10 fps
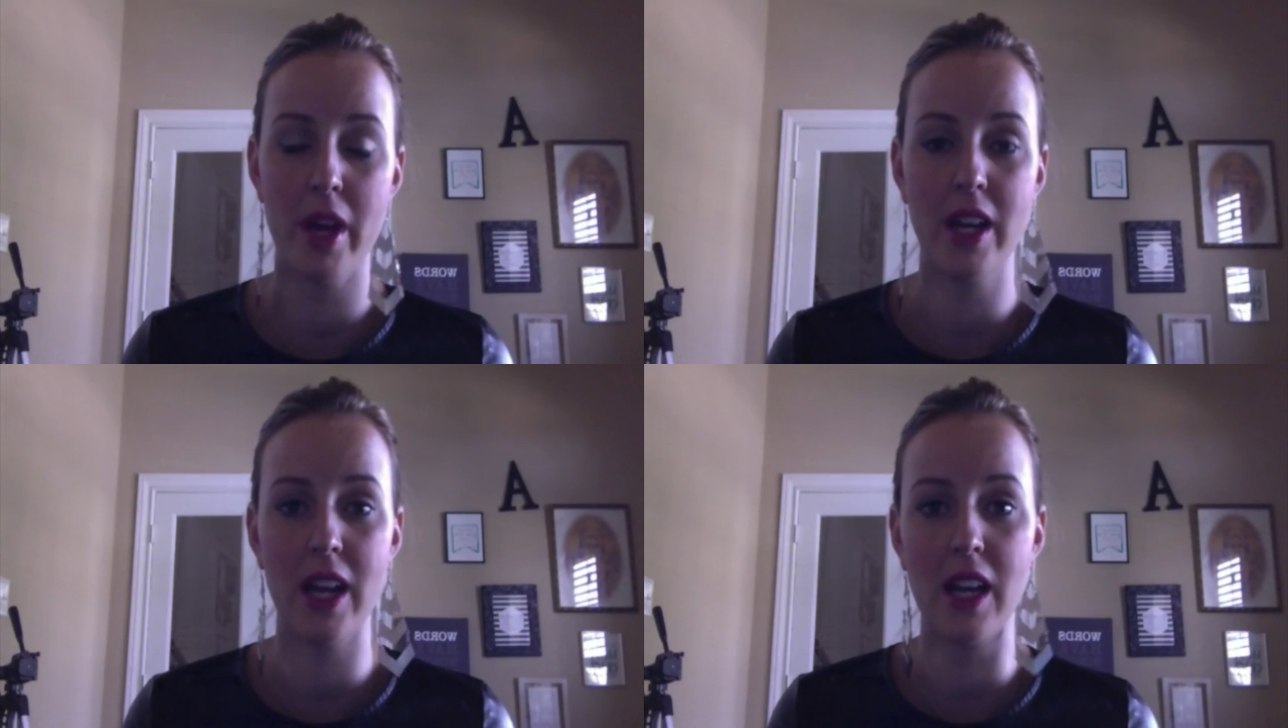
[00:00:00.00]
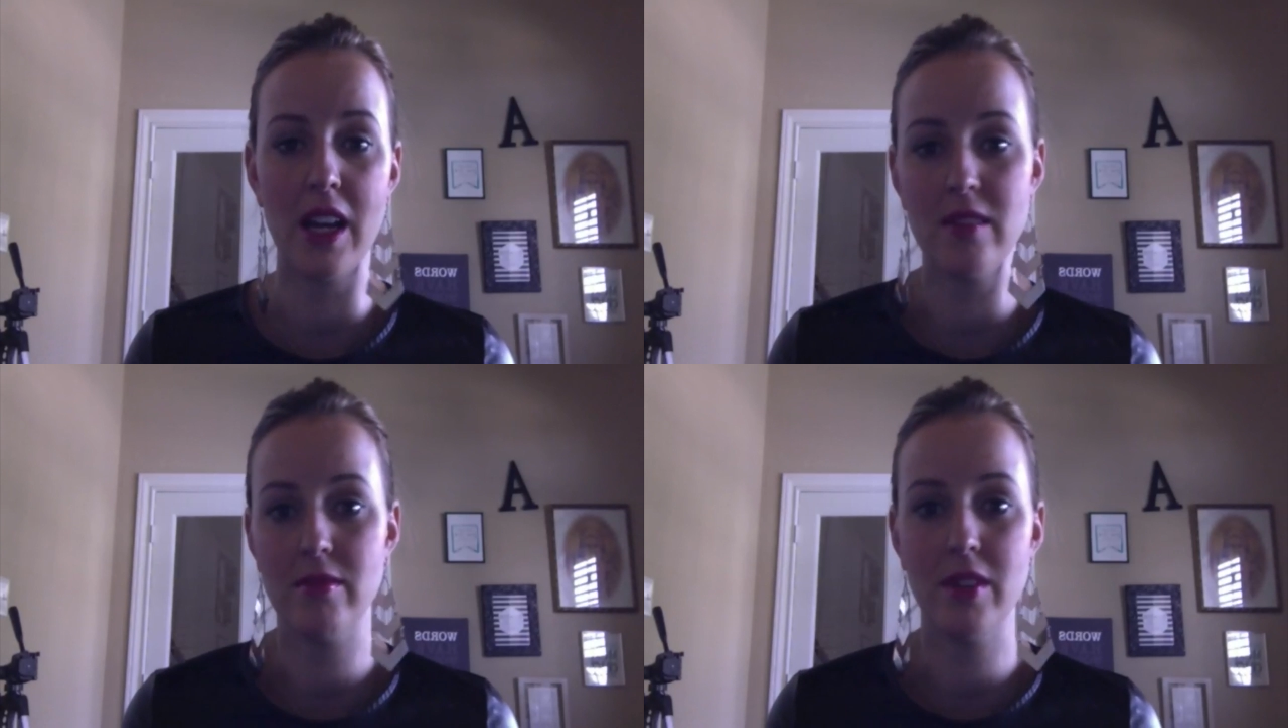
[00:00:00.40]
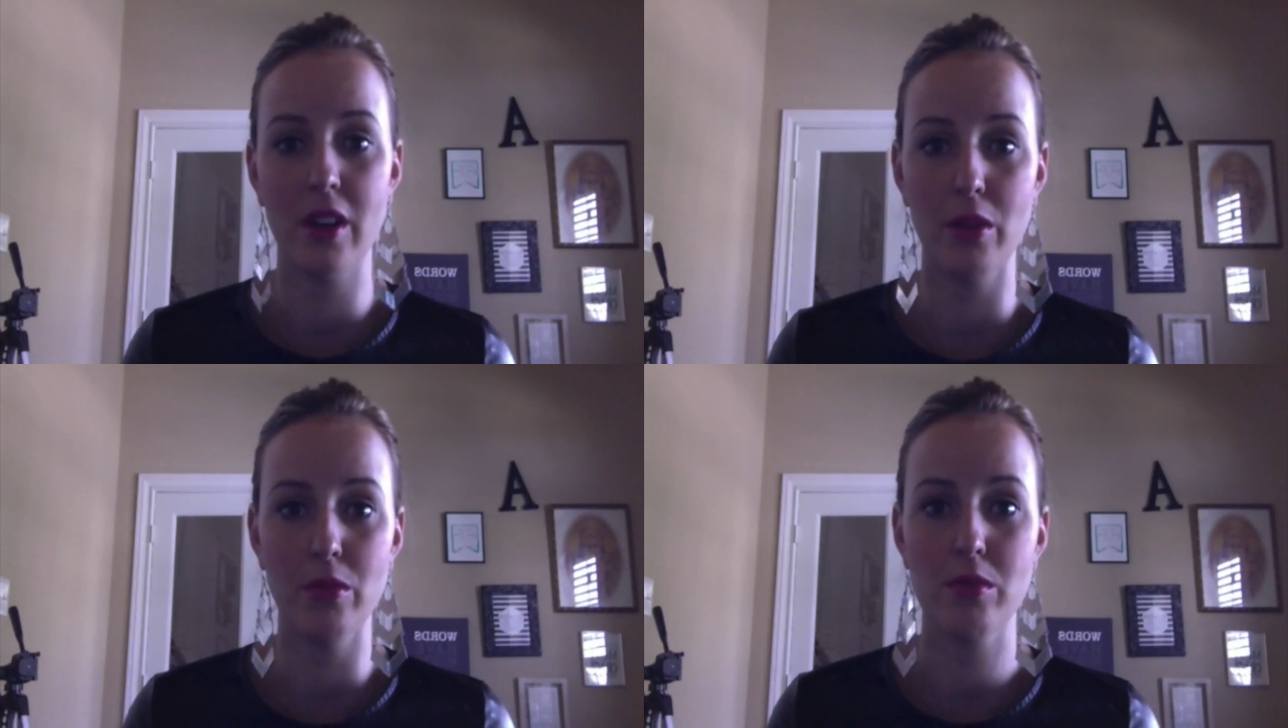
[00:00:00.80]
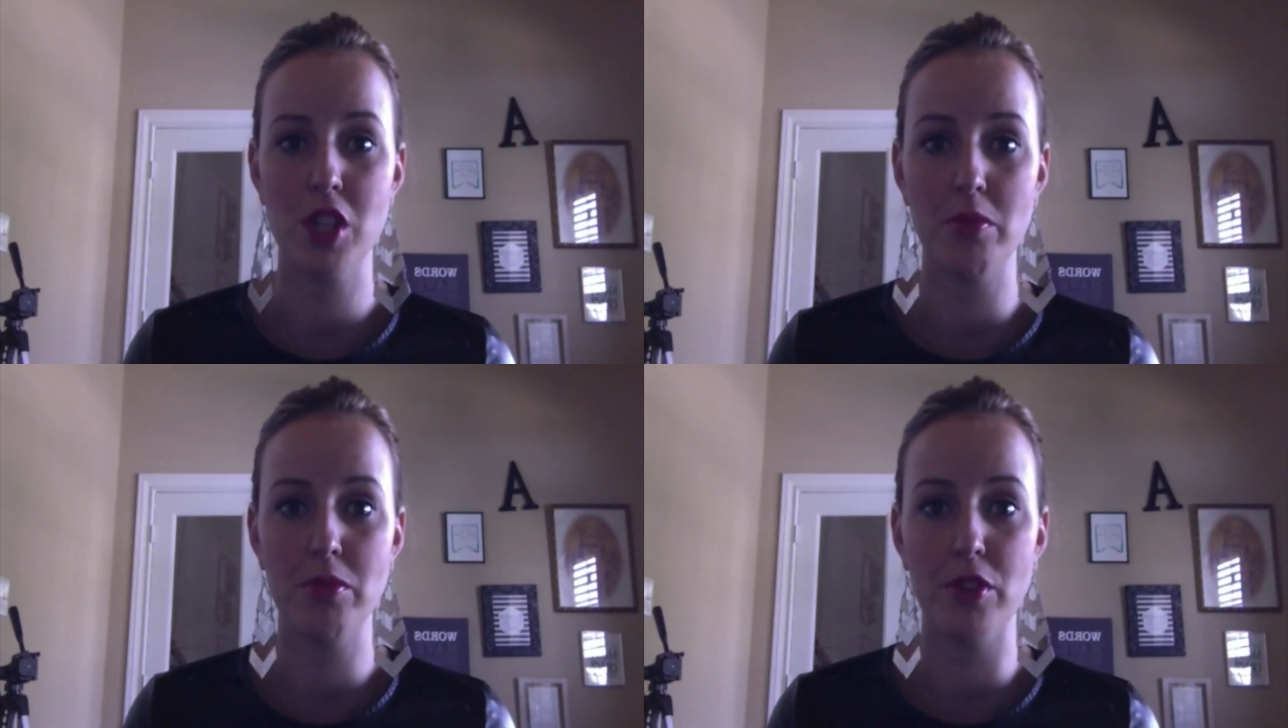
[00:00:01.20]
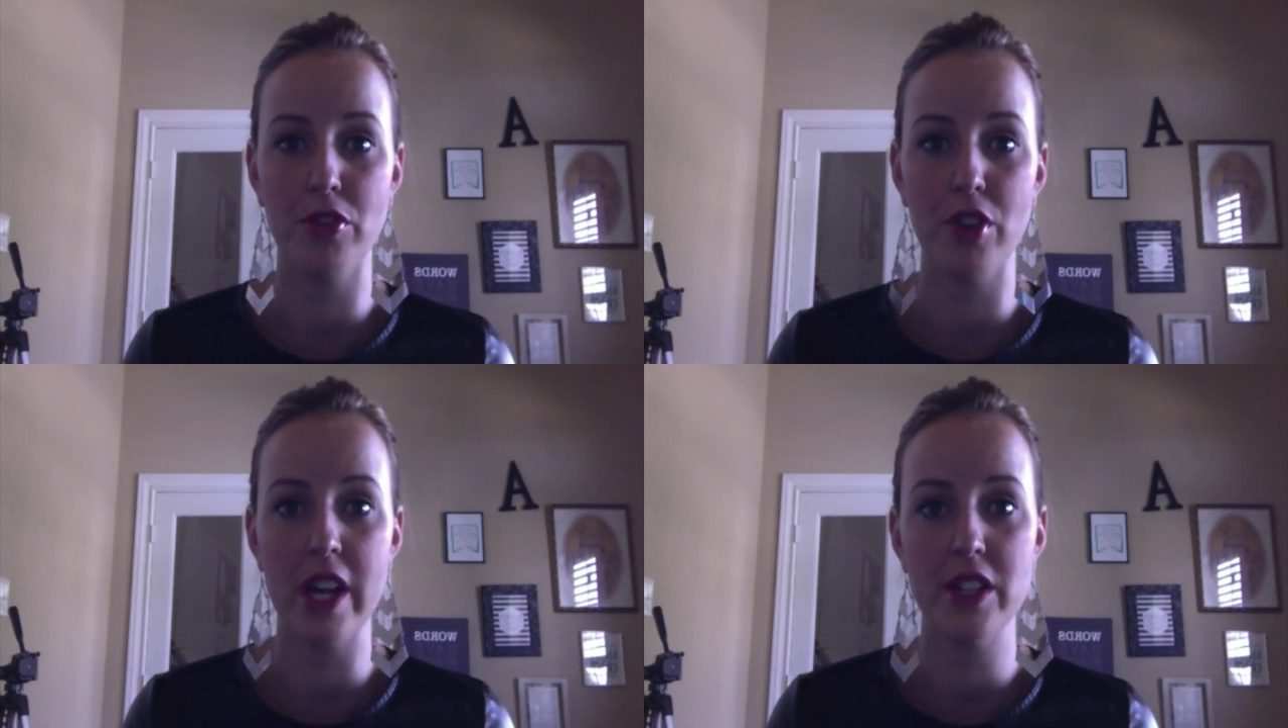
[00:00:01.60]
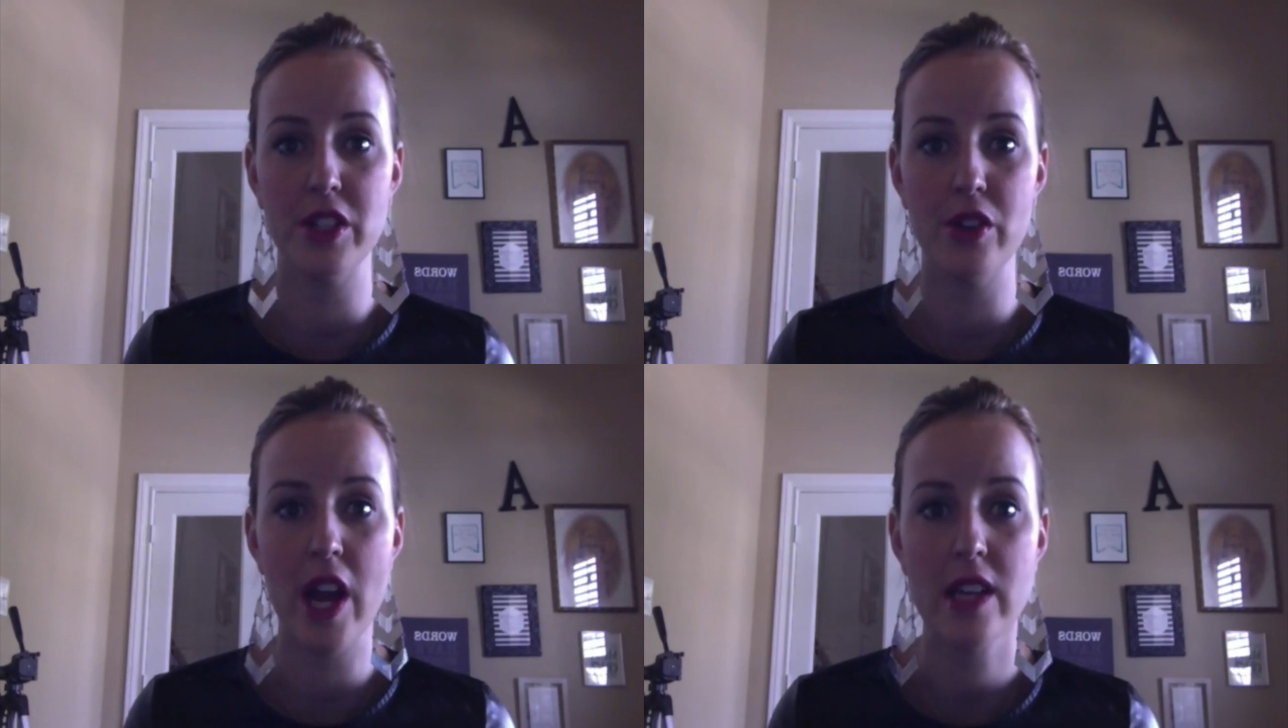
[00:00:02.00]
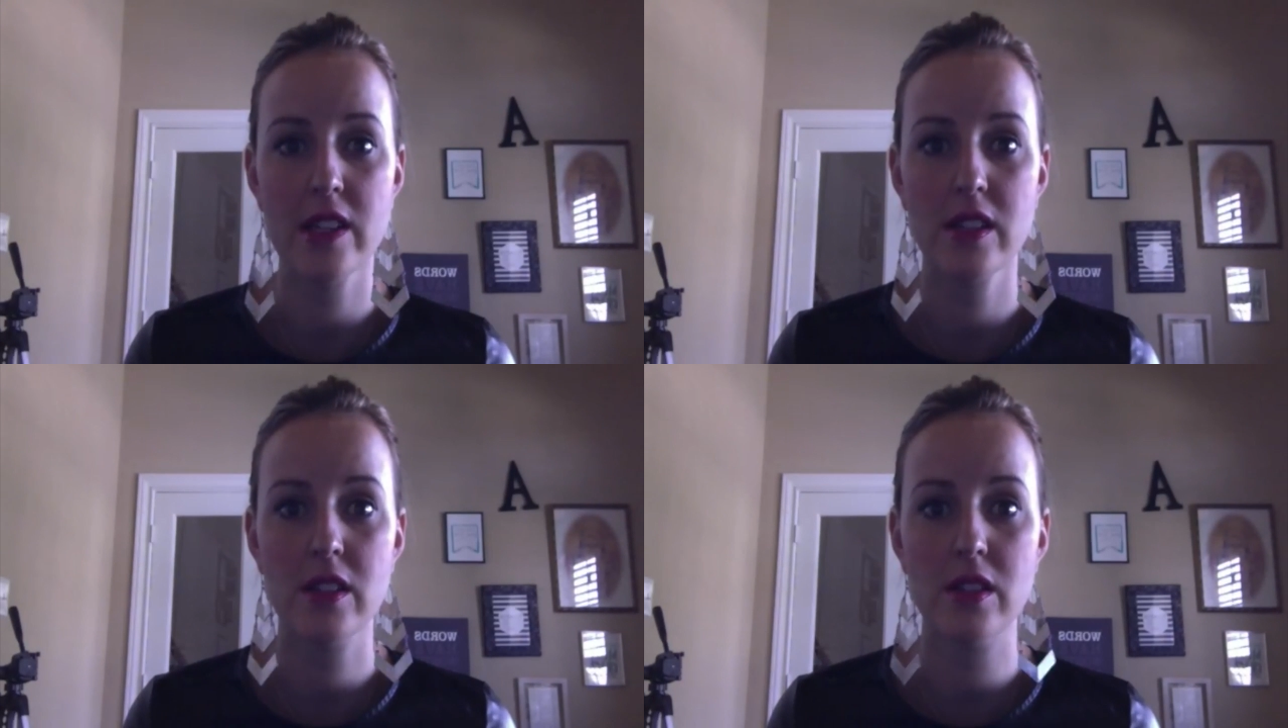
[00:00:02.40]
and getting it, you know, shipped for free in 2 days.